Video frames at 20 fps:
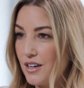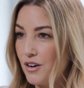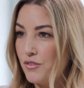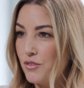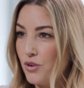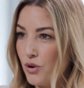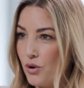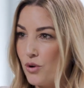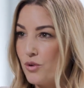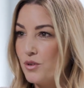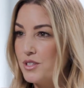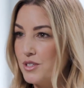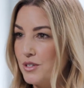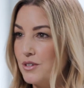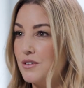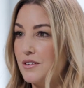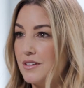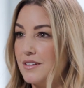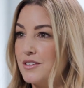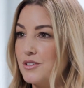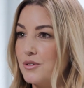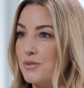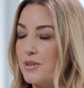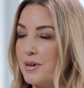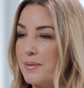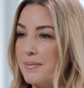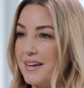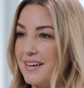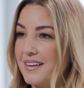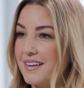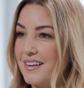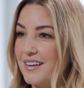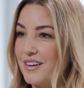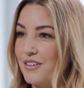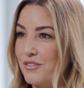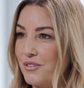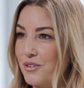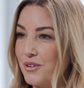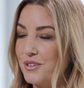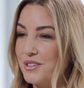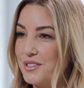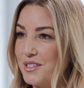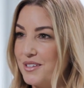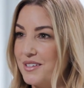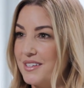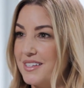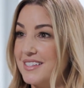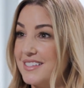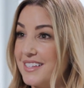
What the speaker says: of course you're going to talk about it. Of course you're going to